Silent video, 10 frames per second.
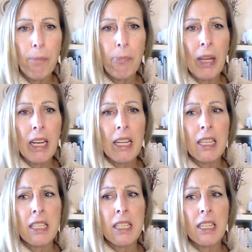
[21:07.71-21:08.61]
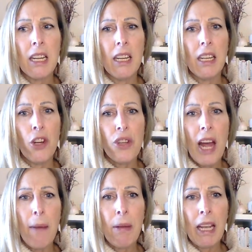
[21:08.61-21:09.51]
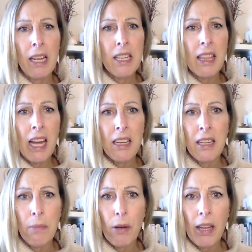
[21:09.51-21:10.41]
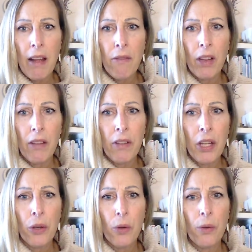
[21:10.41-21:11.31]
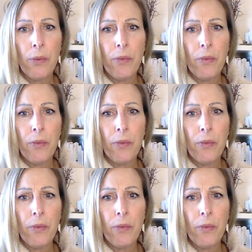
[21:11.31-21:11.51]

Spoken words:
because you're tapping into that deeper level of you.